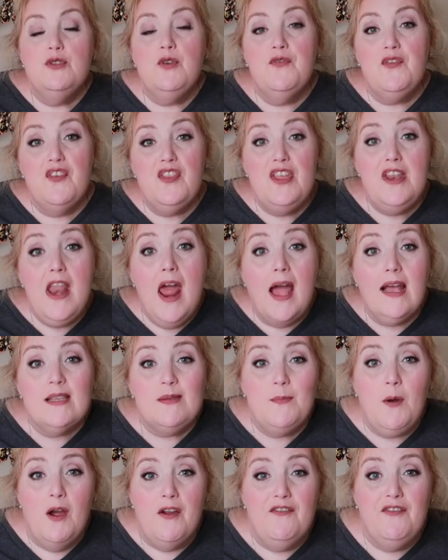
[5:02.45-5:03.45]
So for the
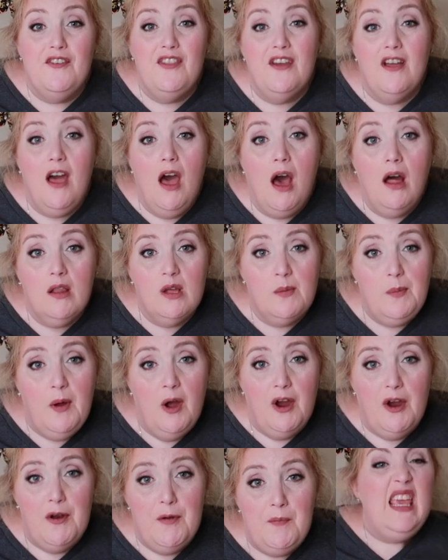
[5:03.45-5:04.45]
next part, for the color
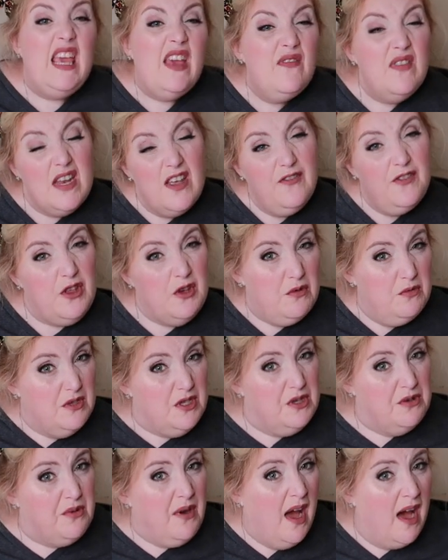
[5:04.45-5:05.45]
part, even if you
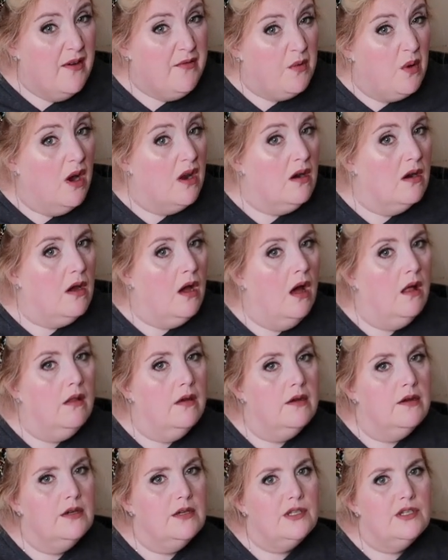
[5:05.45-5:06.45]
do have
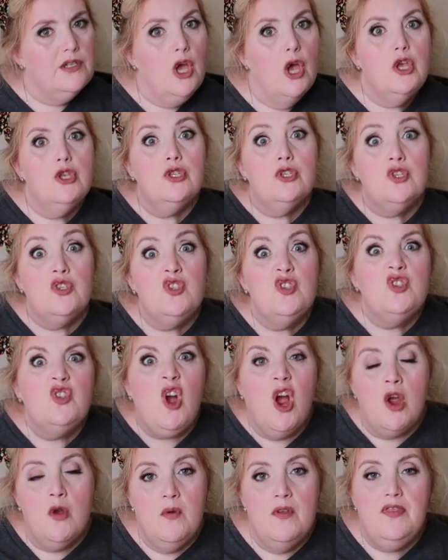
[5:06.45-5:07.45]
watercolors,
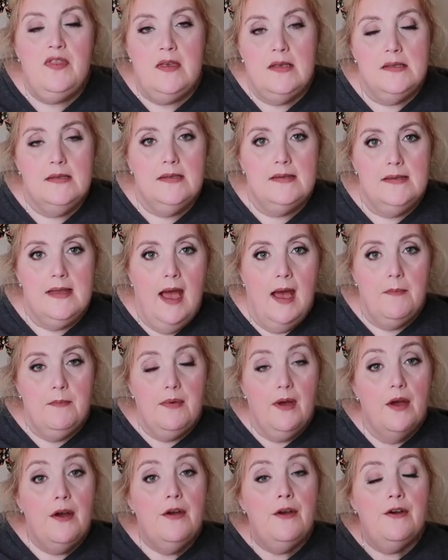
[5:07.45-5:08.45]
start with this step.
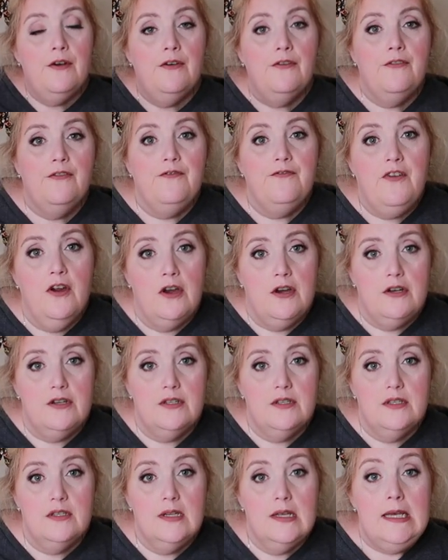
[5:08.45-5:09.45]

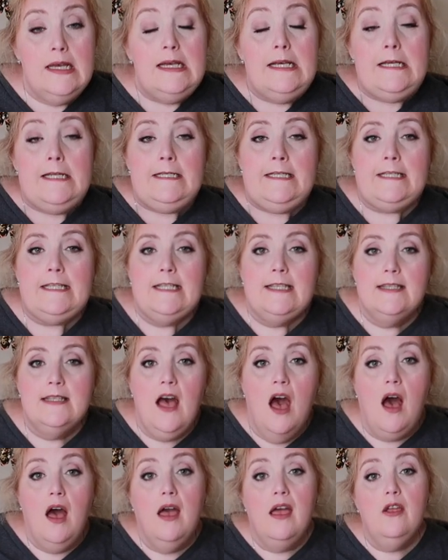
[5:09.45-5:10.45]
First,
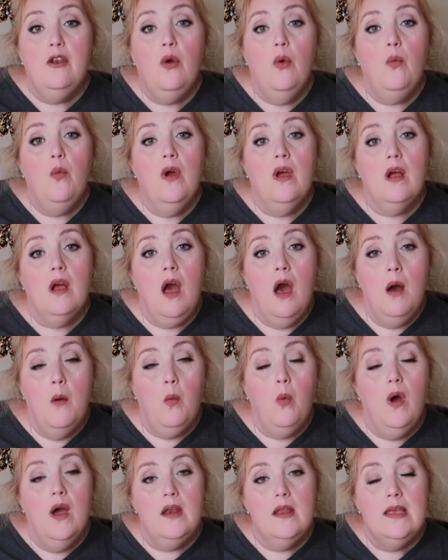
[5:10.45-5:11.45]
decide
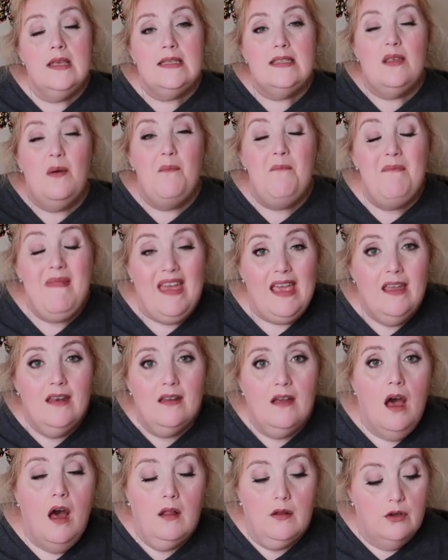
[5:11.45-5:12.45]
what is the
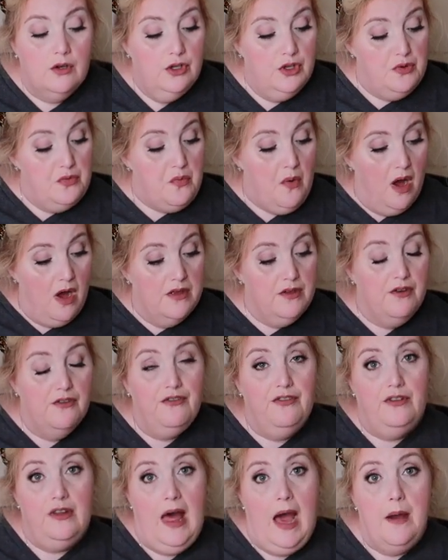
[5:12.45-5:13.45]
main color you want your
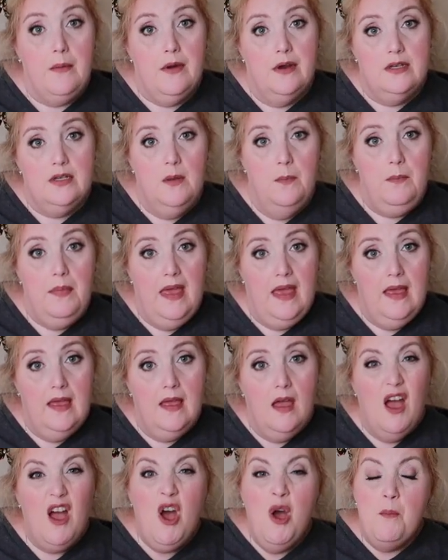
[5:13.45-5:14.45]
flower to be,
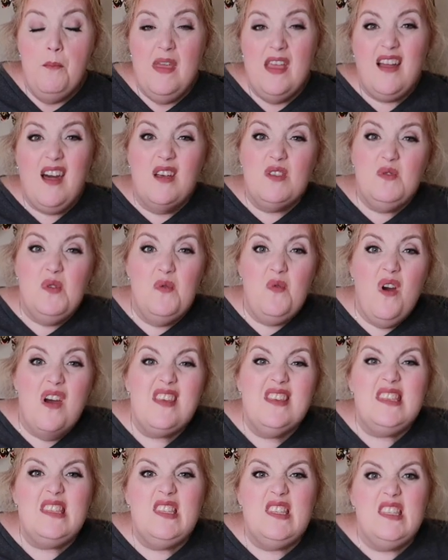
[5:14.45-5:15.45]
because we
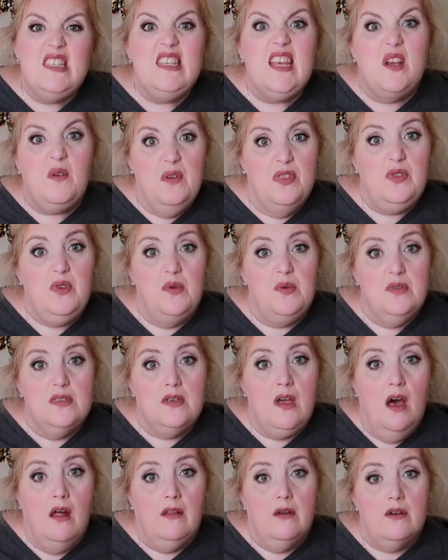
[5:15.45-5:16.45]
wanna stick with those
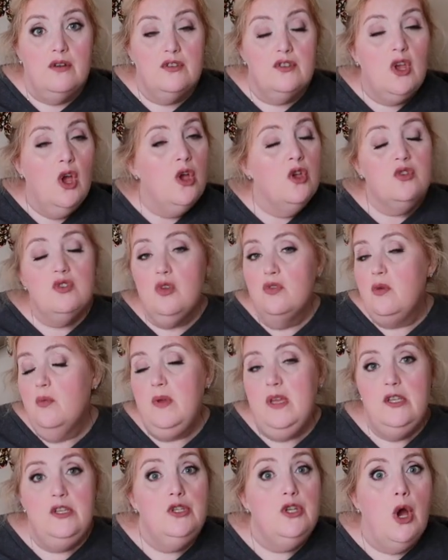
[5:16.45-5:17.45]
colors so that
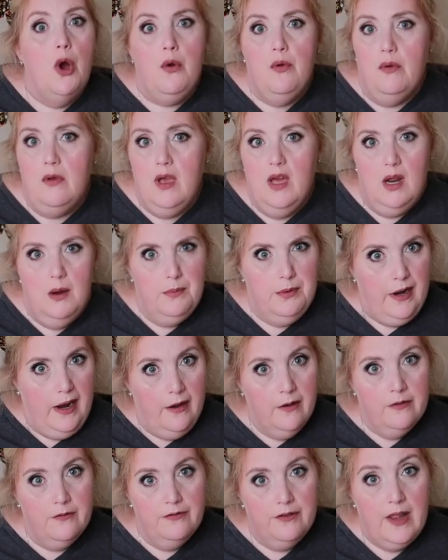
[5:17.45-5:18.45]
we don't get a
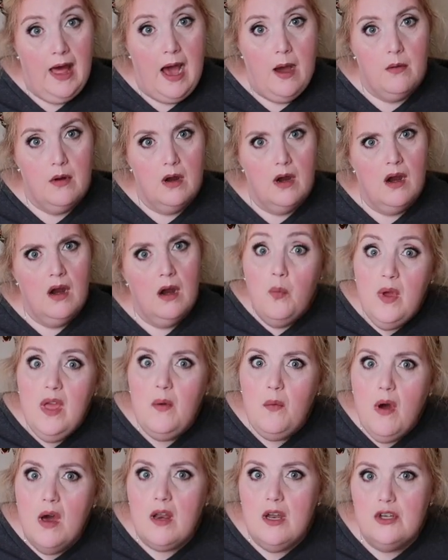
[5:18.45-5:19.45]
brown flower. We
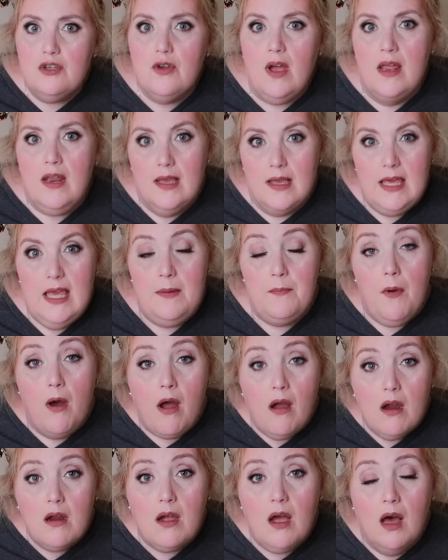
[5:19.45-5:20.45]
wanna try to keep
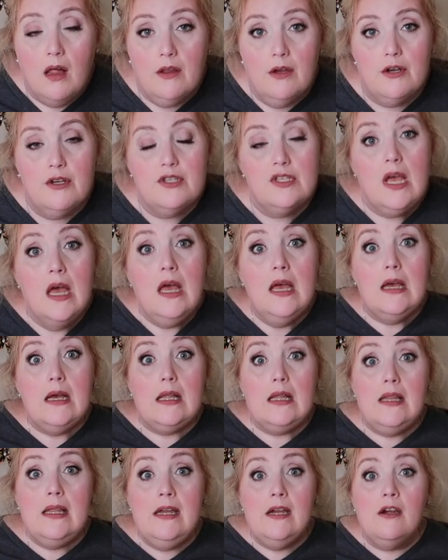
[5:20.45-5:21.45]
our colors
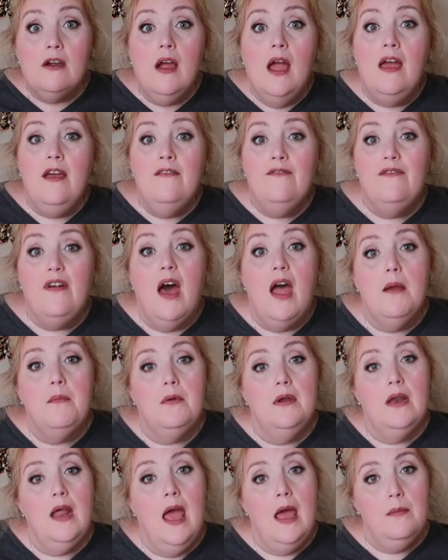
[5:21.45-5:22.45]
clear and
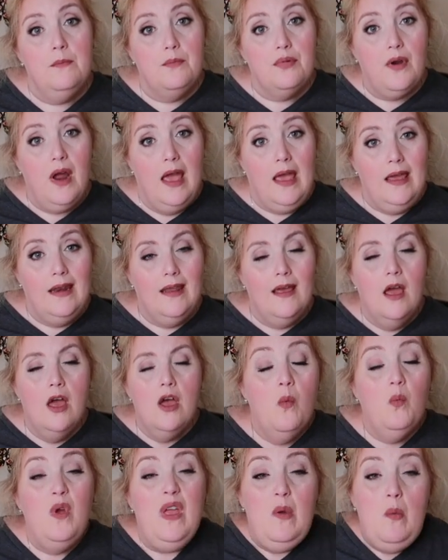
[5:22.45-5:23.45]
vibrant and bright.
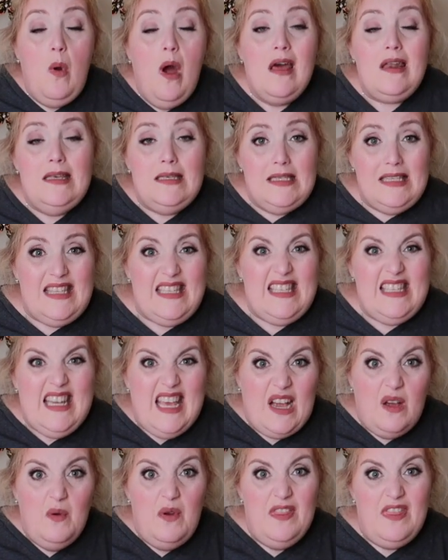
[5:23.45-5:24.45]
We wanna
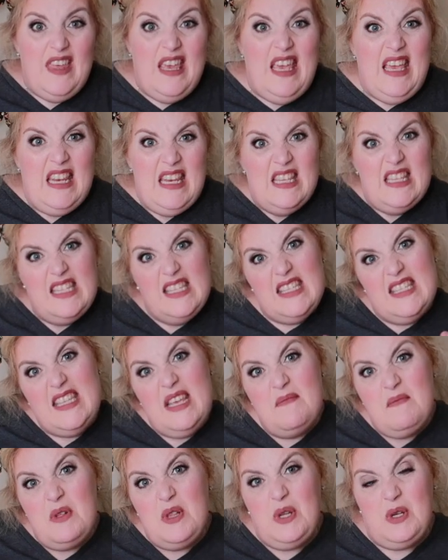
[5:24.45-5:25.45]
stick within
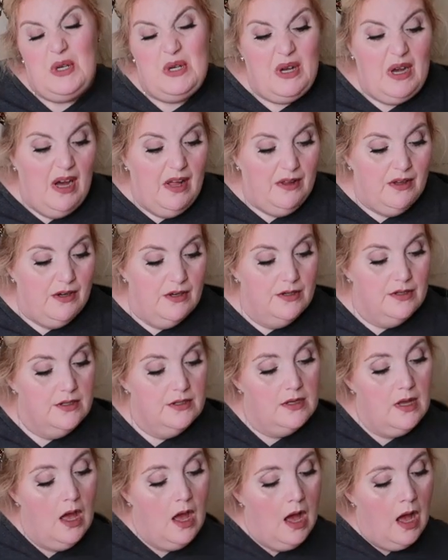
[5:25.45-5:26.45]
similar
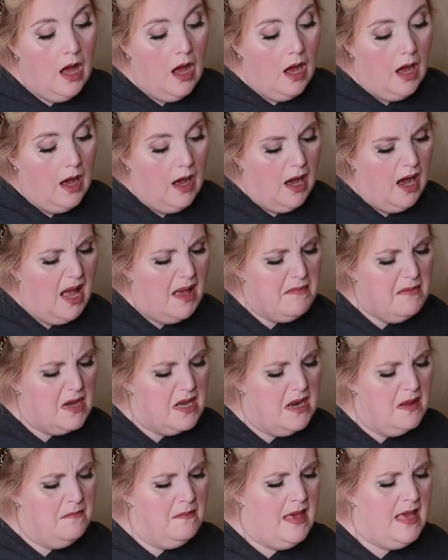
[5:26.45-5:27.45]
colors. I'm
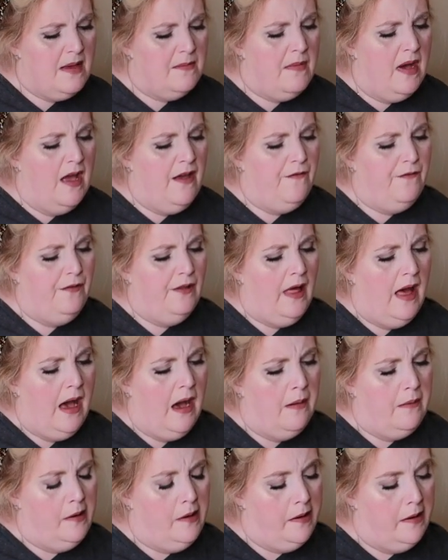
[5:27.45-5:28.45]
gonna make my
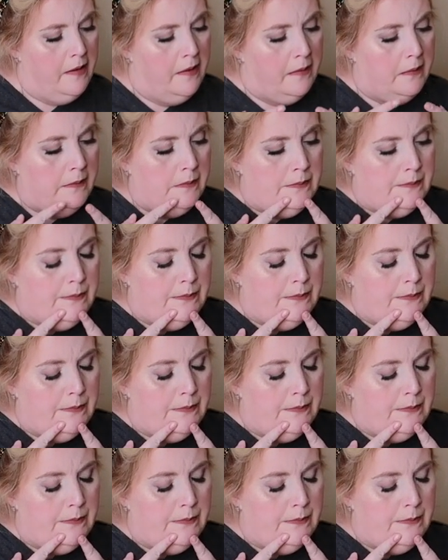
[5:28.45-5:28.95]
flower,